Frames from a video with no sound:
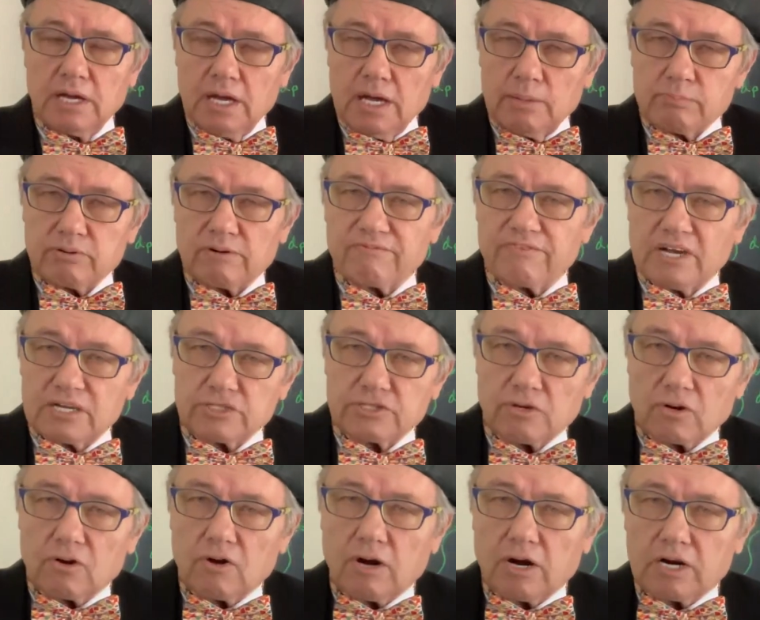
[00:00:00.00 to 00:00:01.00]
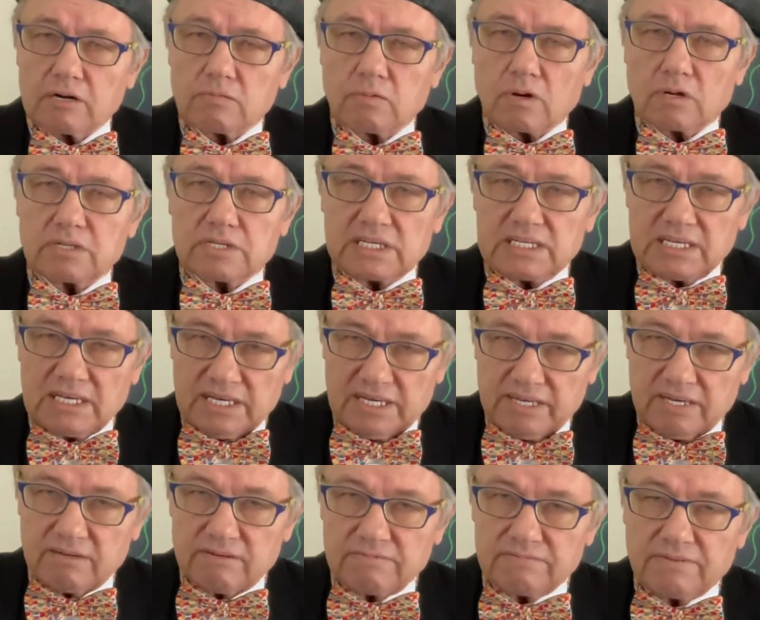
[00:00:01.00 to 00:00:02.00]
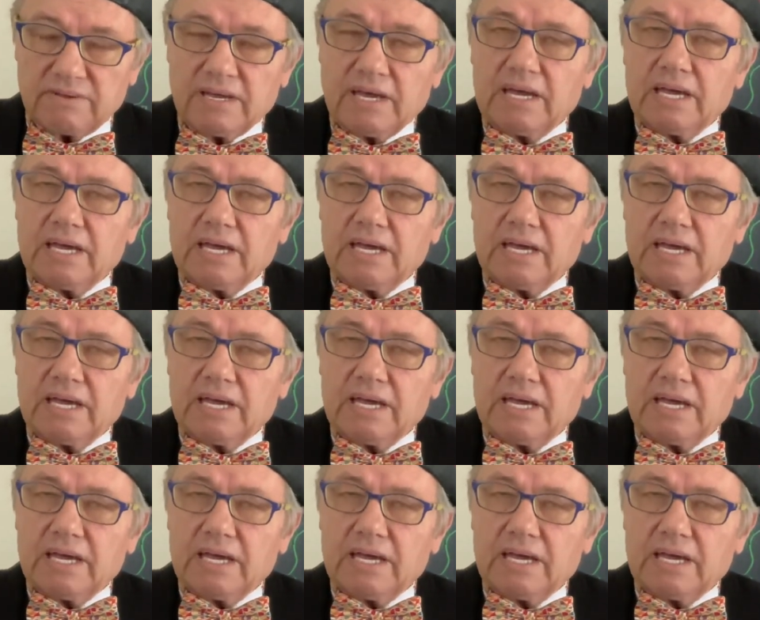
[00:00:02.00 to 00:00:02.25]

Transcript: Professor CardWorthy Live.